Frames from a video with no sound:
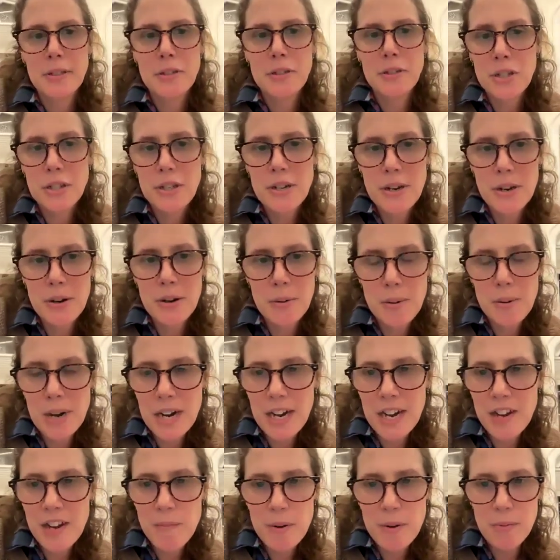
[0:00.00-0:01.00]
you should
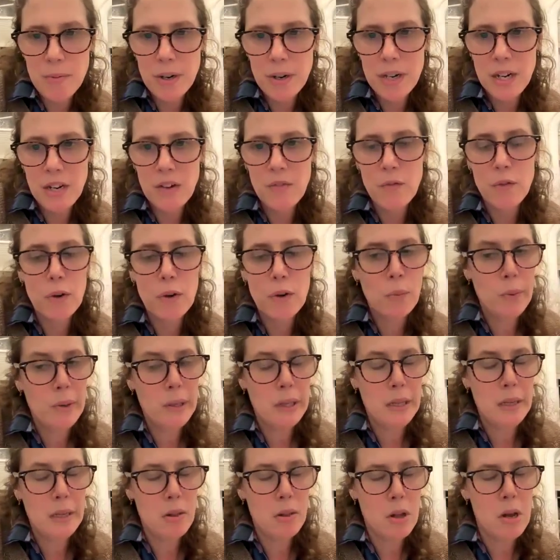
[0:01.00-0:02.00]
know I've been reading for a
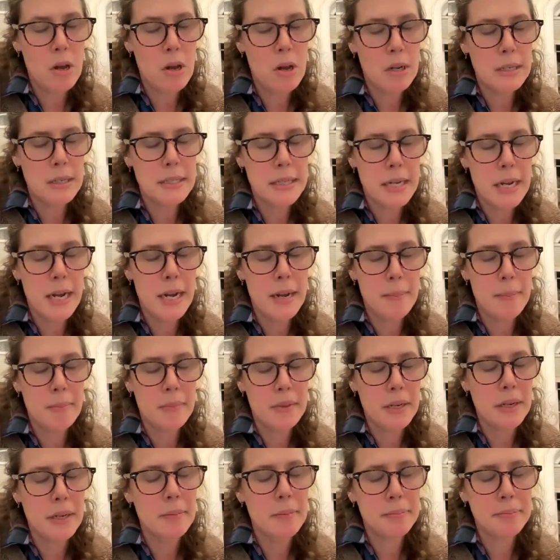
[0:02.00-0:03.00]
really long
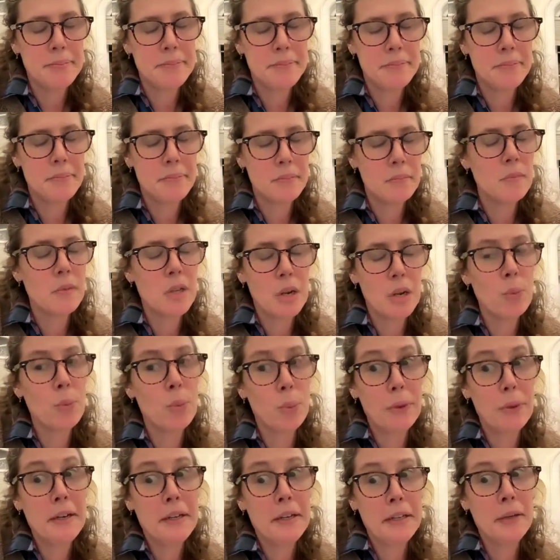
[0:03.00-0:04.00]
time, like a
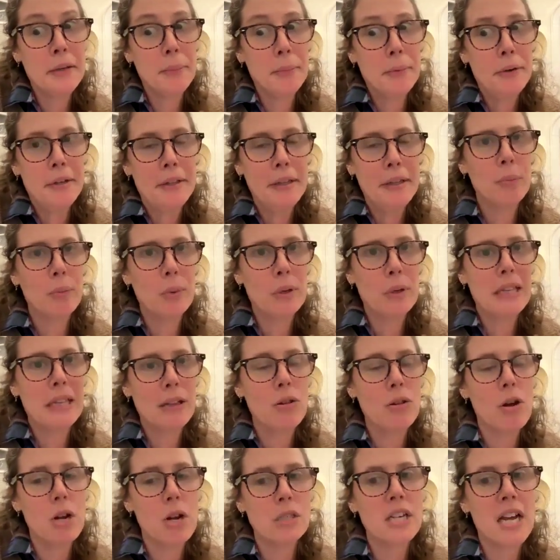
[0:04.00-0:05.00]
really, really,
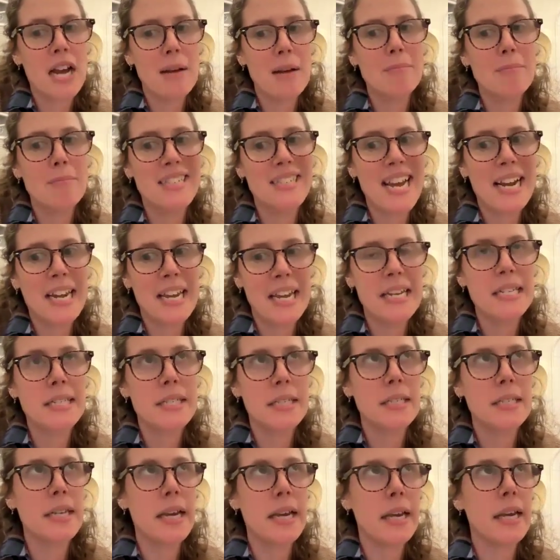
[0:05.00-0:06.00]
really long time,
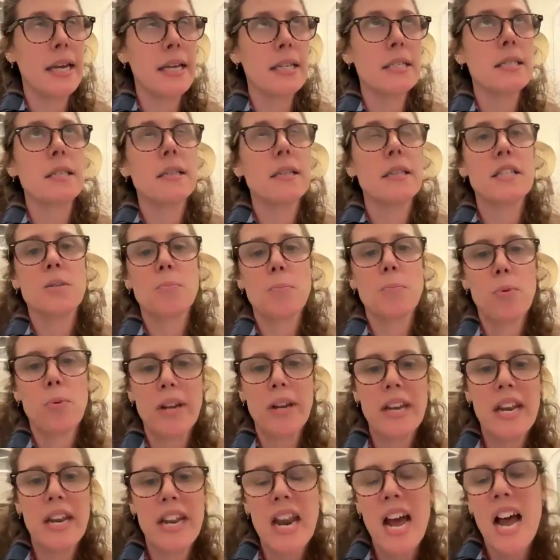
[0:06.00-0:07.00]
decades and decades at this
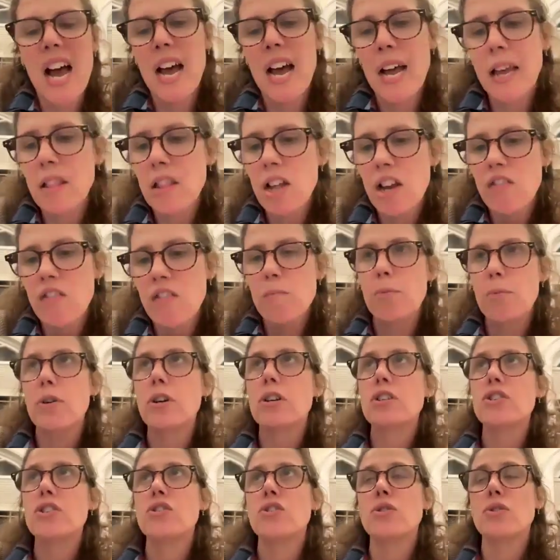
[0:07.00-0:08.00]
point. And I love
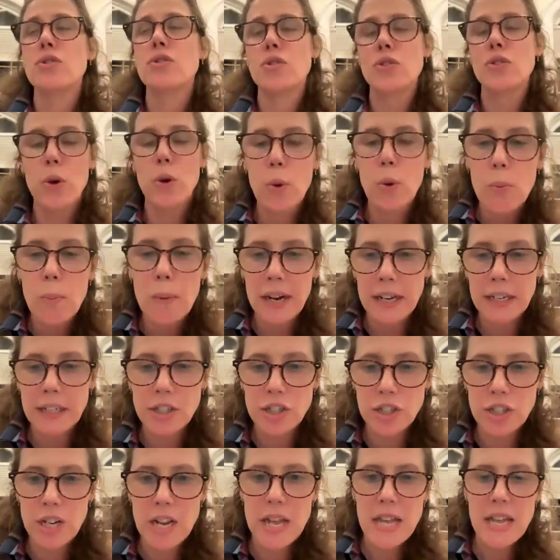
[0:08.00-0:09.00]
books so
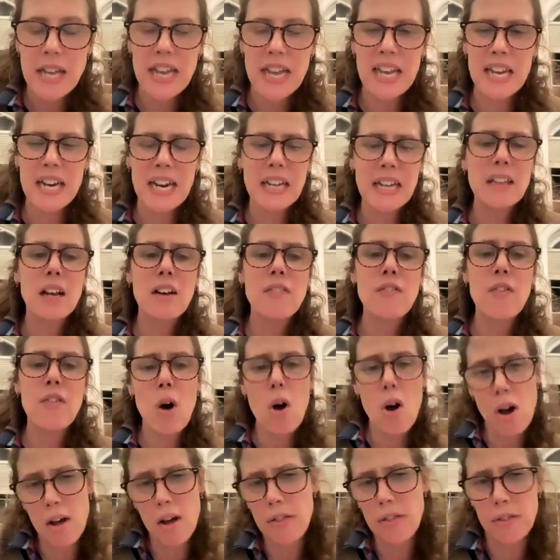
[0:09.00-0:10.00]
much and I love
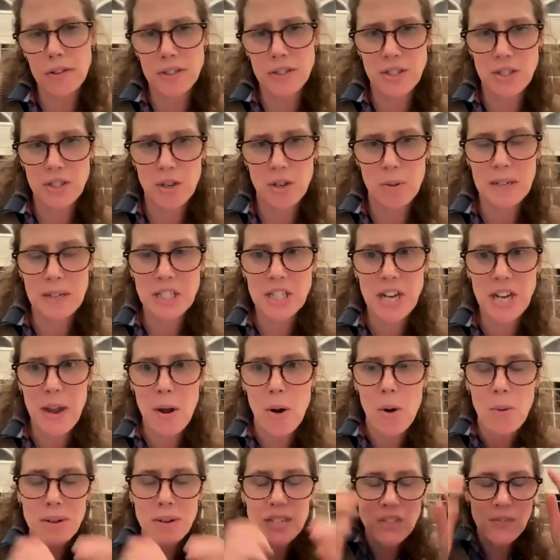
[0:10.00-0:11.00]
authors so much.
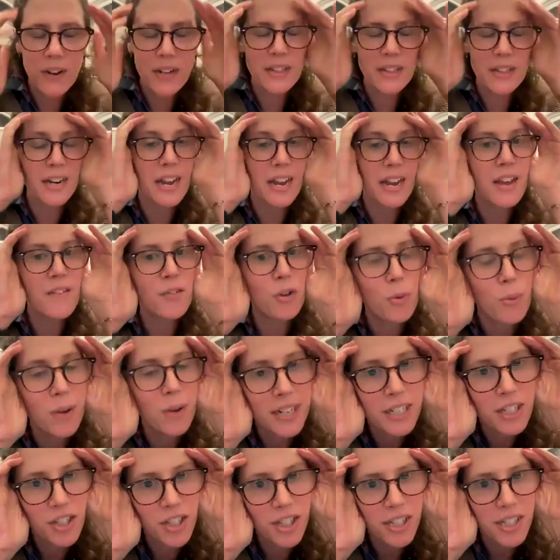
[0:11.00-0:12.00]
I always find that I have
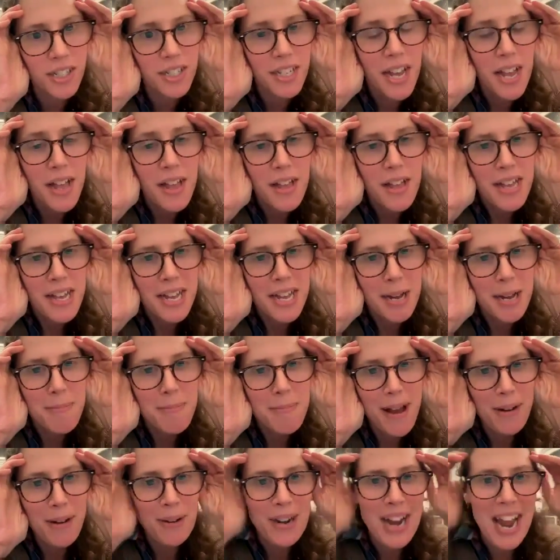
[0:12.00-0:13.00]
questions
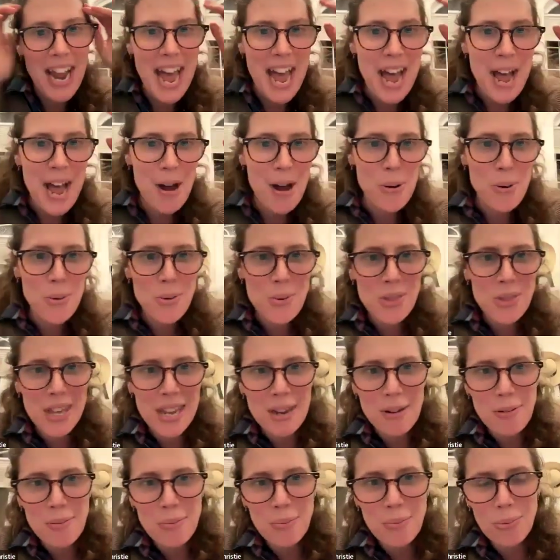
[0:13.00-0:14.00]
about how
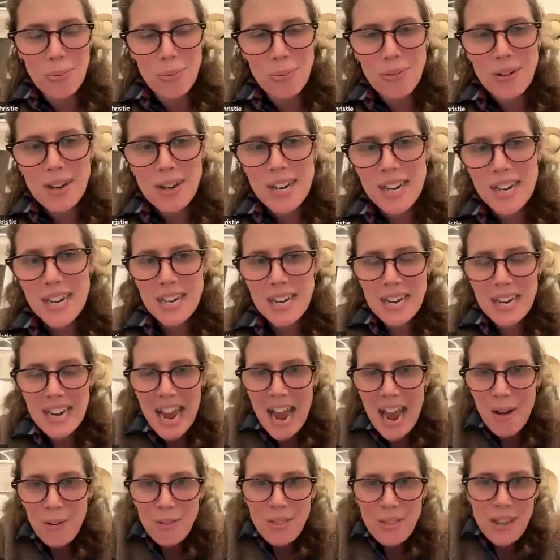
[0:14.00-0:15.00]
they read
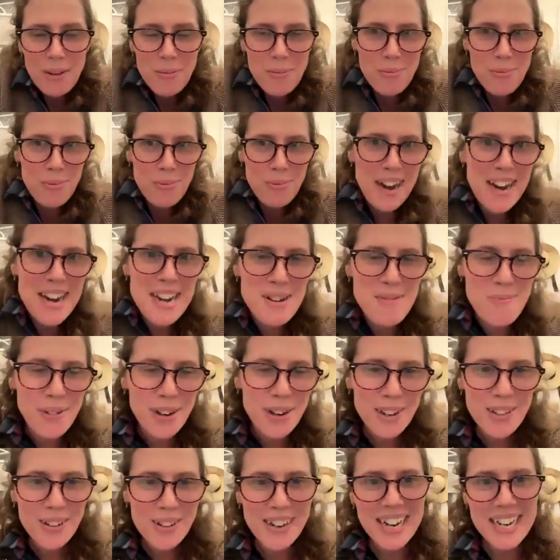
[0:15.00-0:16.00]
and how they write and
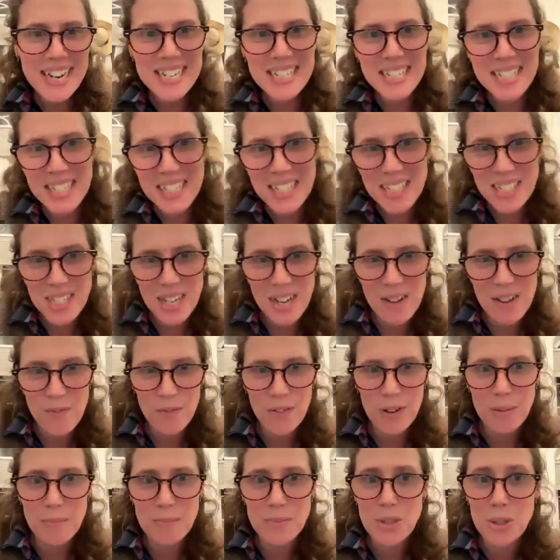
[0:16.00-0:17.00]
where their ideas
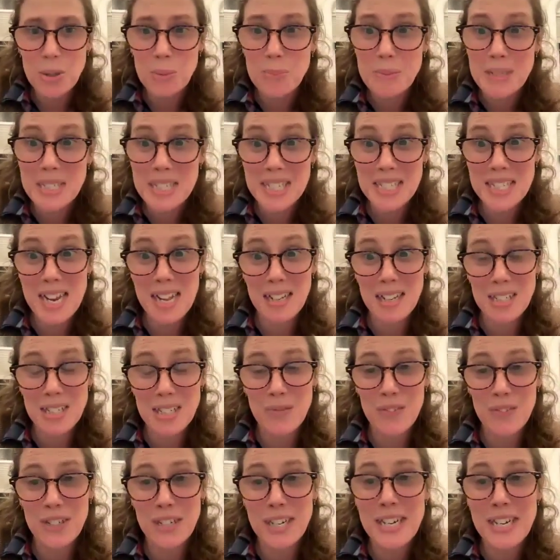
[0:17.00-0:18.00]
come from. So Mrs.
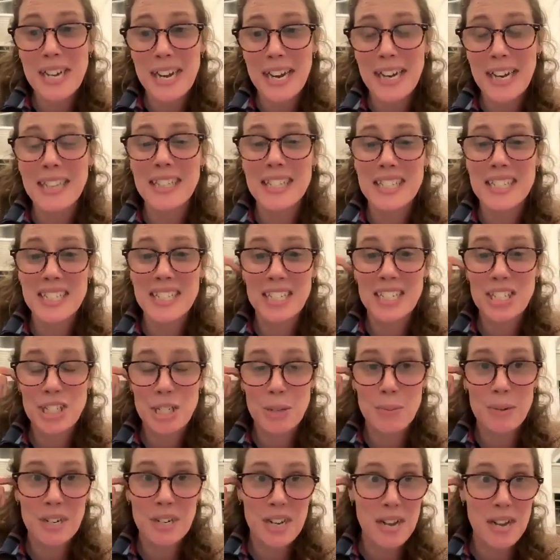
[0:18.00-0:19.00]
Nellis very kindly said
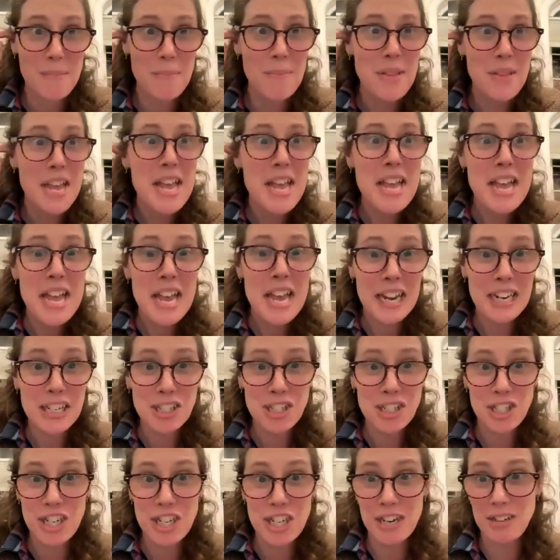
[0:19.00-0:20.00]
she would come
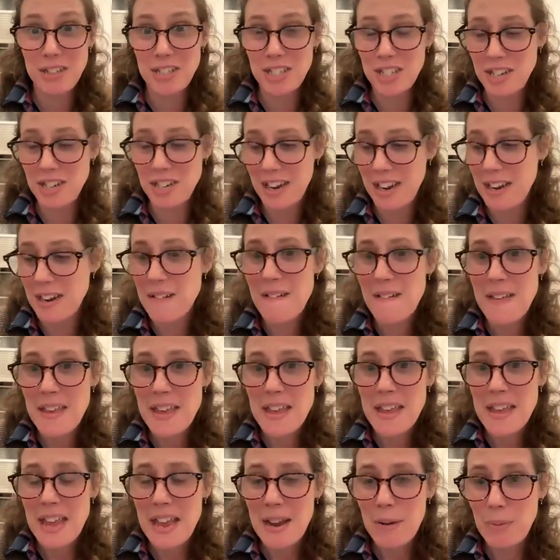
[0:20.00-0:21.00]
and share tonight
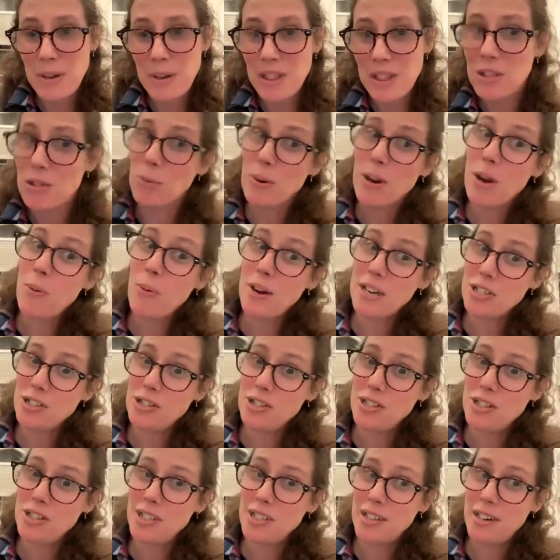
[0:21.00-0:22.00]
with three
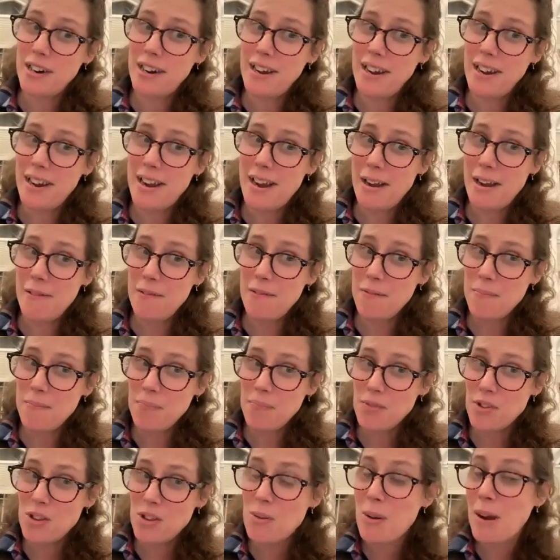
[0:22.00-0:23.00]
questions that I have.
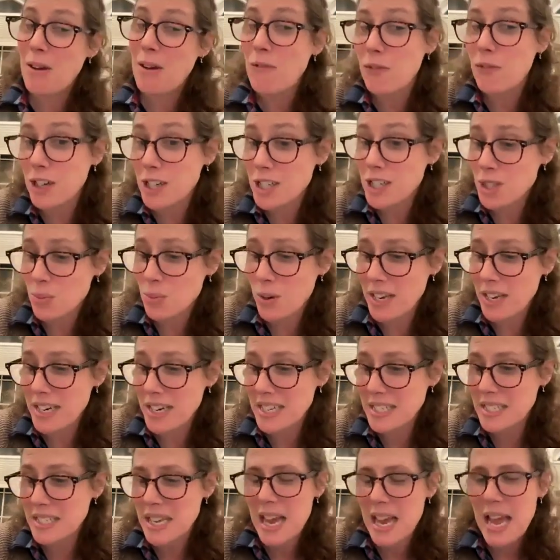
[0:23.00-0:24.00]
My first
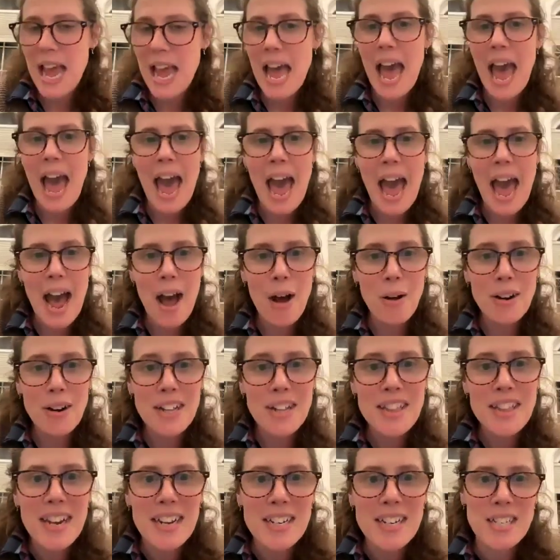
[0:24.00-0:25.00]
one is, how
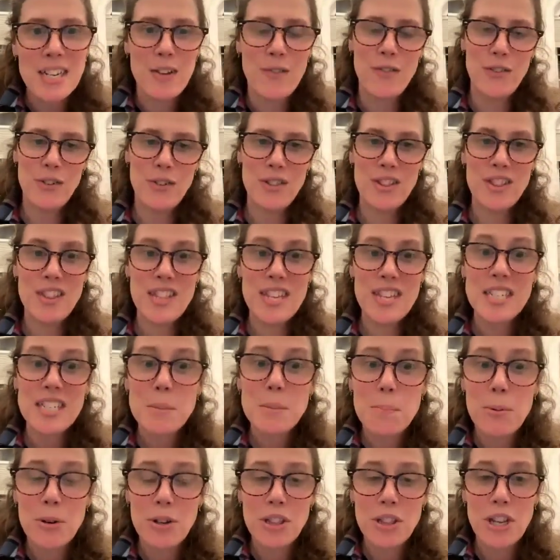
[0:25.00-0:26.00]
did the idea for
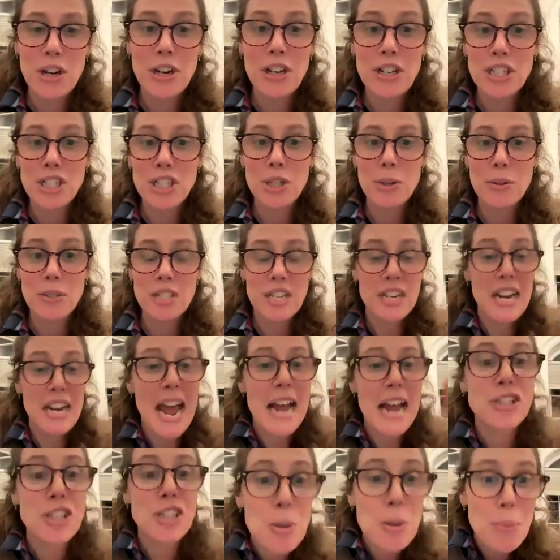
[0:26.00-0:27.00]
this book that you're going to show us tonight?
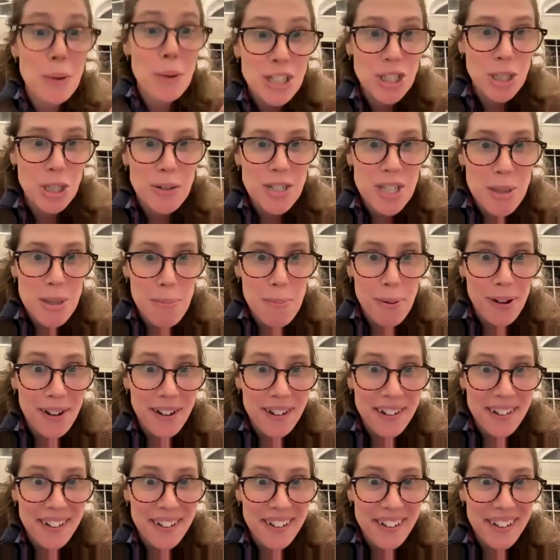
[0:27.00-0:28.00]
Actually, you want to show us the
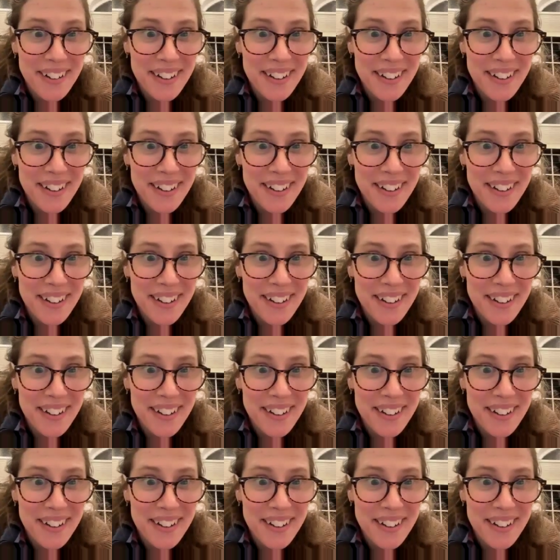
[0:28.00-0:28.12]
book?